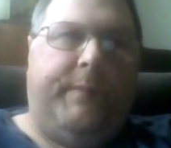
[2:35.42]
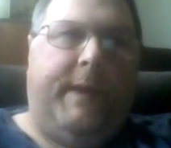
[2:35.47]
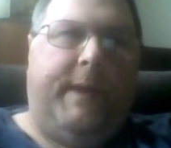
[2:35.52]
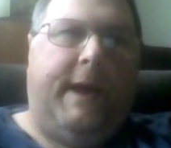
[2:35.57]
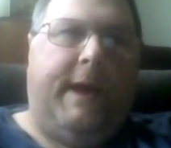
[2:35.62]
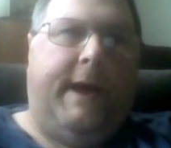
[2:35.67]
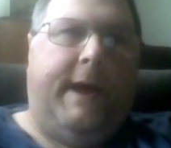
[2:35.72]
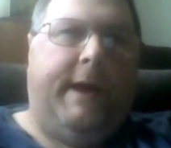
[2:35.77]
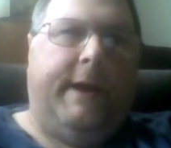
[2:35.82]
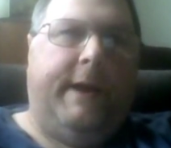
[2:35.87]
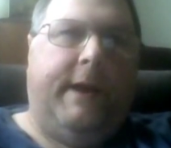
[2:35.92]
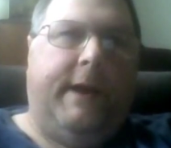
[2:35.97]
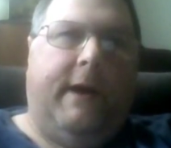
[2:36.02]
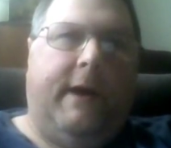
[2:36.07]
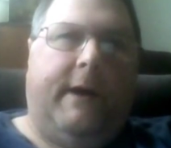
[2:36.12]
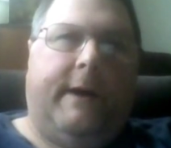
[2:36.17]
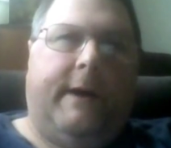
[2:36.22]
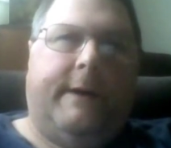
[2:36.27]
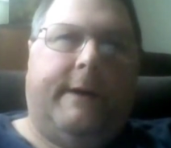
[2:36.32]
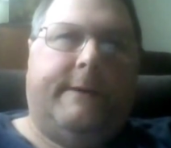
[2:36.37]
and
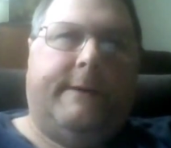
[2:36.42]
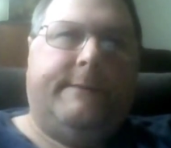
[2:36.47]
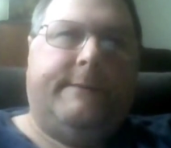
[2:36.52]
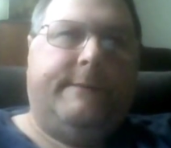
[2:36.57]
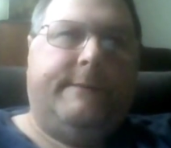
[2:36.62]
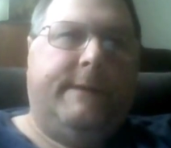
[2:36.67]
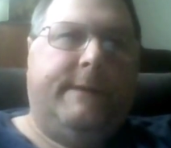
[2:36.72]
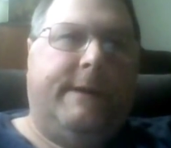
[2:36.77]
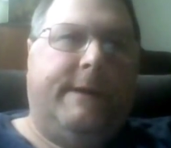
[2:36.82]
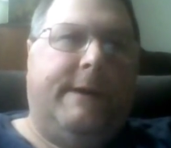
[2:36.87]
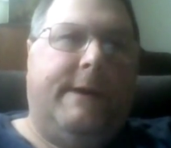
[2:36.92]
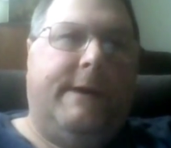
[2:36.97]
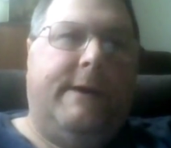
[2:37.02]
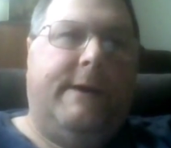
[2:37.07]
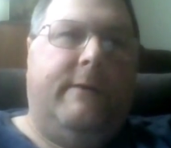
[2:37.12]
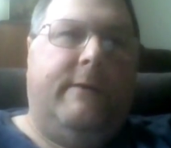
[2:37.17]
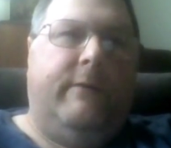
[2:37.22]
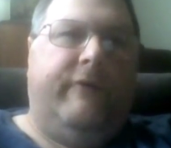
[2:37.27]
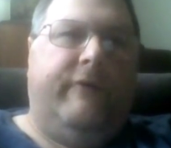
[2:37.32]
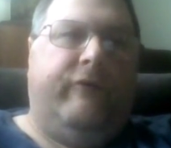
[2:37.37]

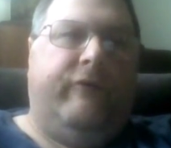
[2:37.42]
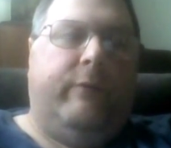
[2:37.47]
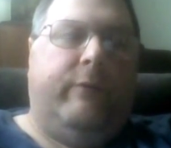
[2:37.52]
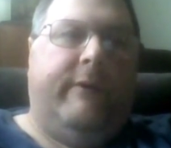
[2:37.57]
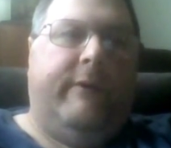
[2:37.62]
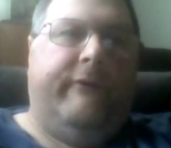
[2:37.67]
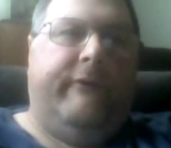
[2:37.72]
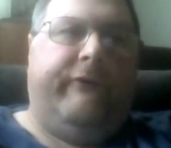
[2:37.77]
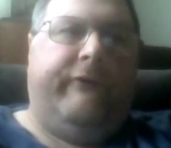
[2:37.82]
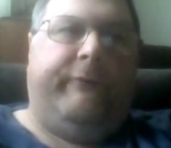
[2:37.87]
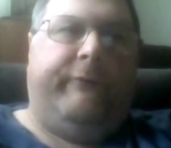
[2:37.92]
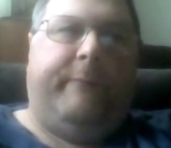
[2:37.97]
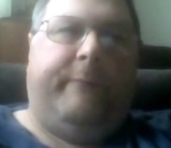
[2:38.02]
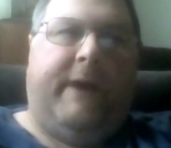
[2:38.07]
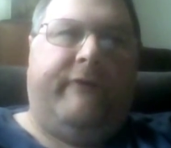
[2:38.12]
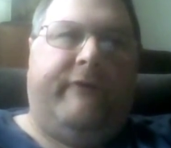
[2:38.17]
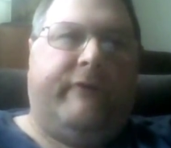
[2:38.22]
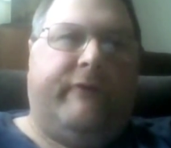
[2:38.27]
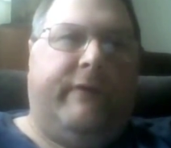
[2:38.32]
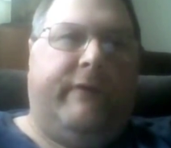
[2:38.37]
which was
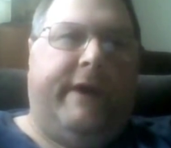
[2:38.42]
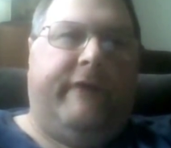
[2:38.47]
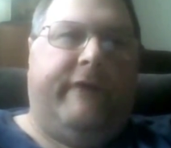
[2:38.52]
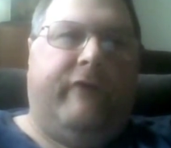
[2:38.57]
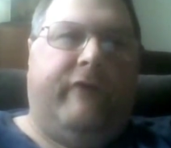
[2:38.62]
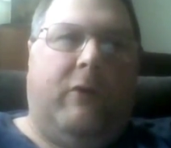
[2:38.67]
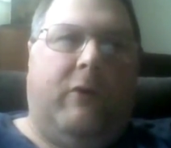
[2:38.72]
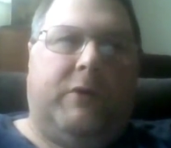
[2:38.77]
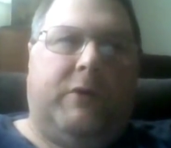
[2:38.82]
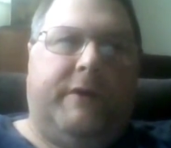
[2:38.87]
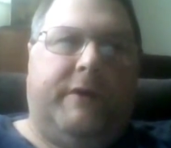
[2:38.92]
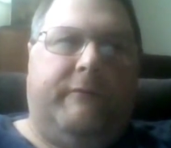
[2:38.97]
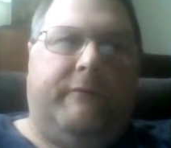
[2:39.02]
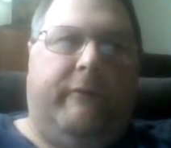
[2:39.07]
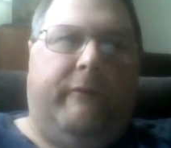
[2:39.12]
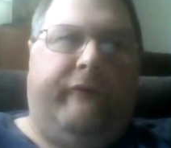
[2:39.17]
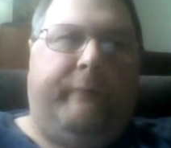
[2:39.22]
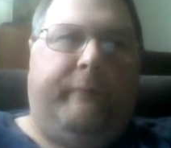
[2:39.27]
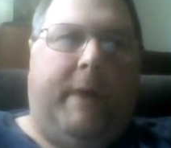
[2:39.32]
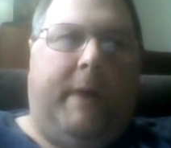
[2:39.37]
basically a token
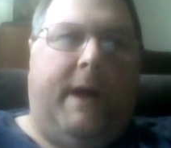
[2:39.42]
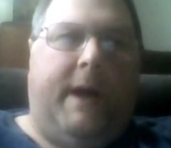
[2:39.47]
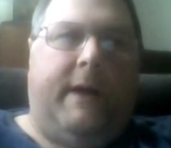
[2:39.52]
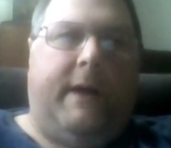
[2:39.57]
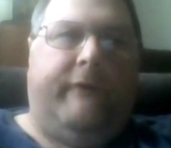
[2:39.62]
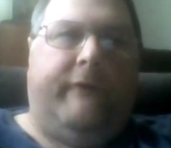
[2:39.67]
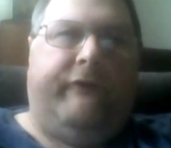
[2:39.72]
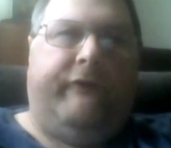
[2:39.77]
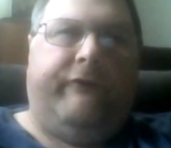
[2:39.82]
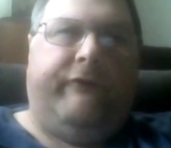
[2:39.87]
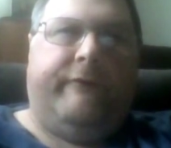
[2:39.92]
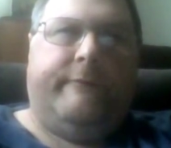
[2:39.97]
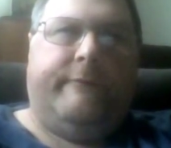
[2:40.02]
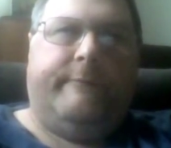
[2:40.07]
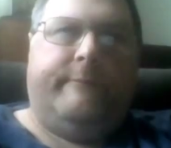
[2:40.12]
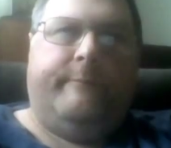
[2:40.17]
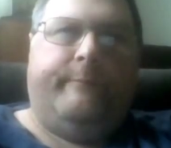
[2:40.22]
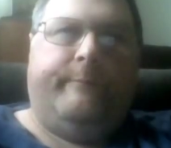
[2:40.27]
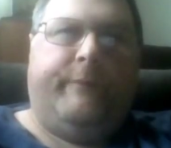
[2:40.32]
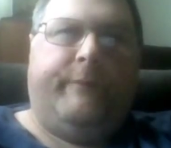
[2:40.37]
response,
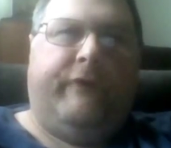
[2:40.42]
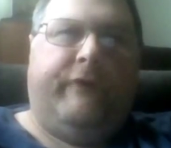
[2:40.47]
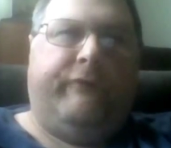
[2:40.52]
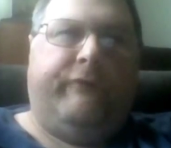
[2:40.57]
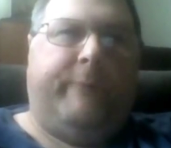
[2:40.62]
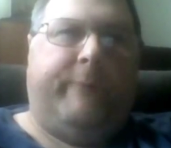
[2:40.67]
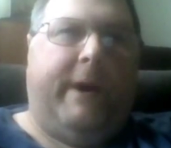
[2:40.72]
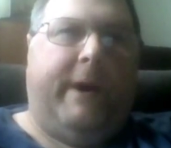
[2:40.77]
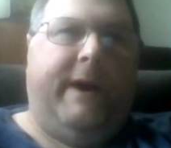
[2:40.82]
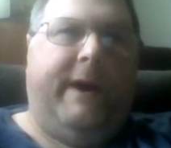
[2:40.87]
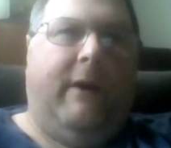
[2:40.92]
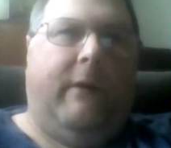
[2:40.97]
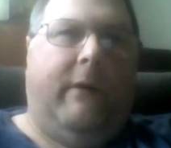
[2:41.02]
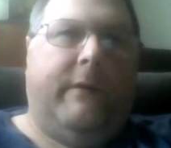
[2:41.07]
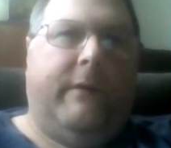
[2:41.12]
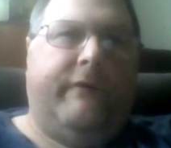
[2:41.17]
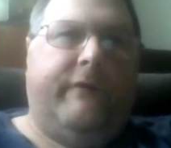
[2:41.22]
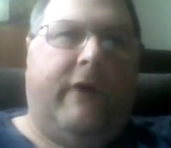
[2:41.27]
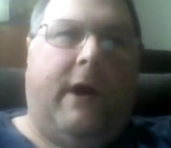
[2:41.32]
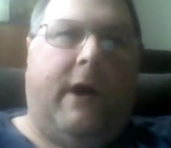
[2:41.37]
despite all
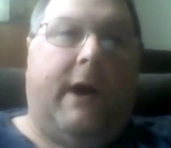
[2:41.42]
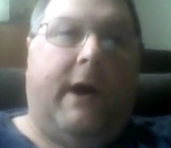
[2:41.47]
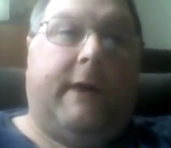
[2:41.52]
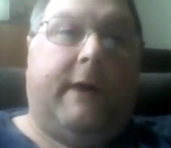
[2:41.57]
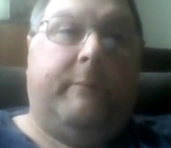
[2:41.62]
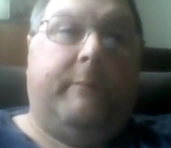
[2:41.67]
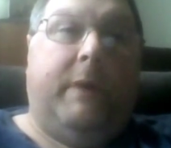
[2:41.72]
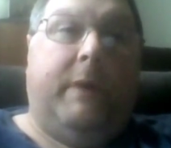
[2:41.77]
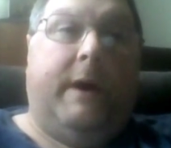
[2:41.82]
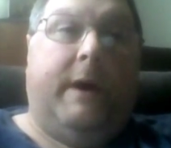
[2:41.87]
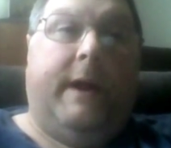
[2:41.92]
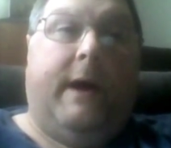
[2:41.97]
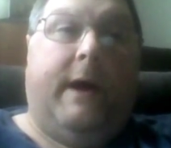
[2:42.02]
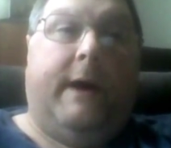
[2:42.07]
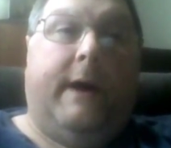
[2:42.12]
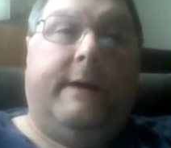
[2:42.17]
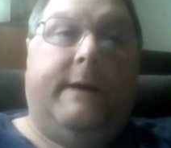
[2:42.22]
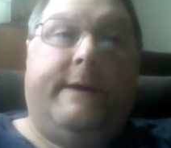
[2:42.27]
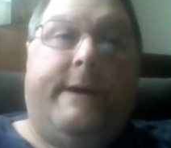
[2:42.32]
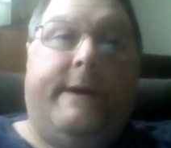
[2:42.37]
the talk.
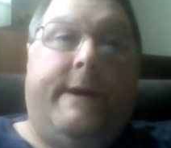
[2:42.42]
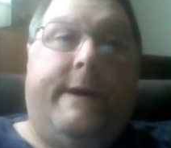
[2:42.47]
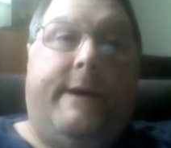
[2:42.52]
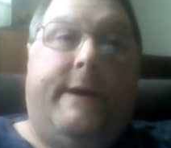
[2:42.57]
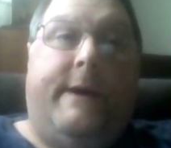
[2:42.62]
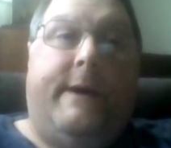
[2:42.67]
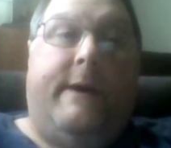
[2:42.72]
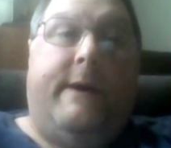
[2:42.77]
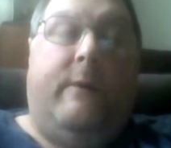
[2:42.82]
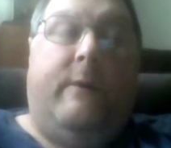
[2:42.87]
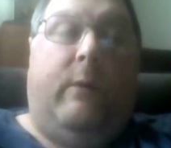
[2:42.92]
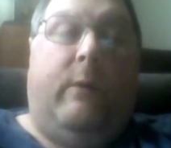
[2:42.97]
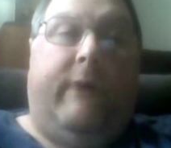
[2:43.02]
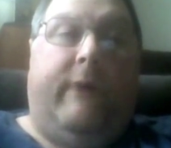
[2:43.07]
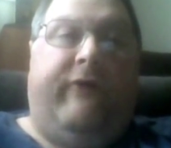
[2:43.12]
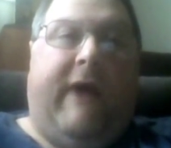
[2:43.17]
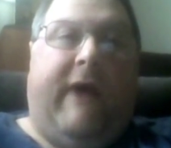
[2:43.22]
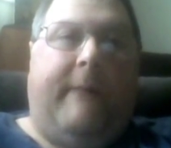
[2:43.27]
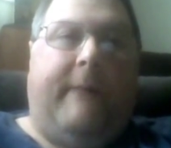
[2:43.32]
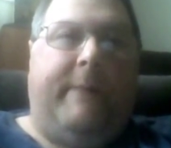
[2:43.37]
But
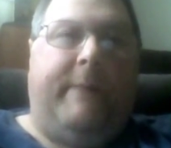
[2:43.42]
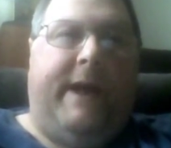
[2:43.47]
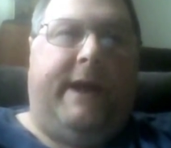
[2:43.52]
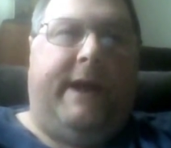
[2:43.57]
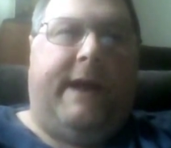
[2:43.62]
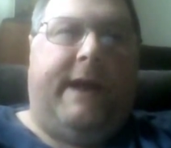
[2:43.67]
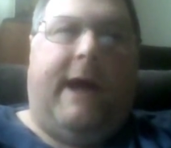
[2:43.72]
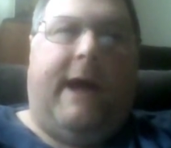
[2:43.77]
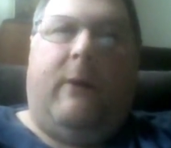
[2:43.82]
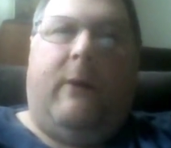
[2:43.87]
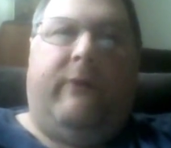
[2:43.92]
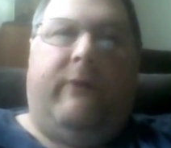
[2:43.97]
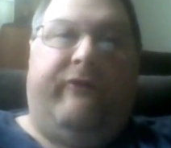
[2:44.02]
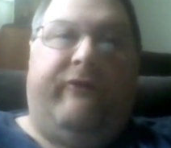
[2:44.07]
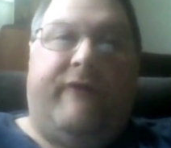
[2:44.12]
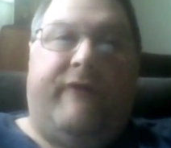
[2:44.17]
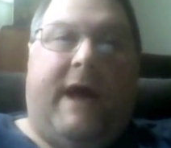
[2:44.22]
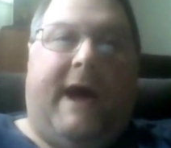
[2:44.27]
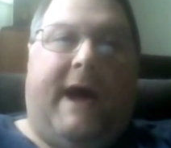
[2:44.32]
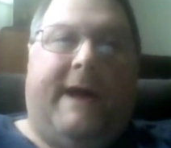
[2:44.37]
what's happening now
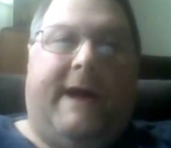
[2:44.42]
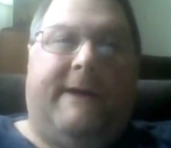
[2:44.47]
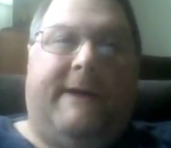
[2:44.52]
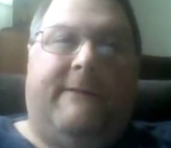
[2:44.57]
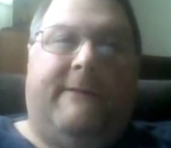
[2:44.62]
is not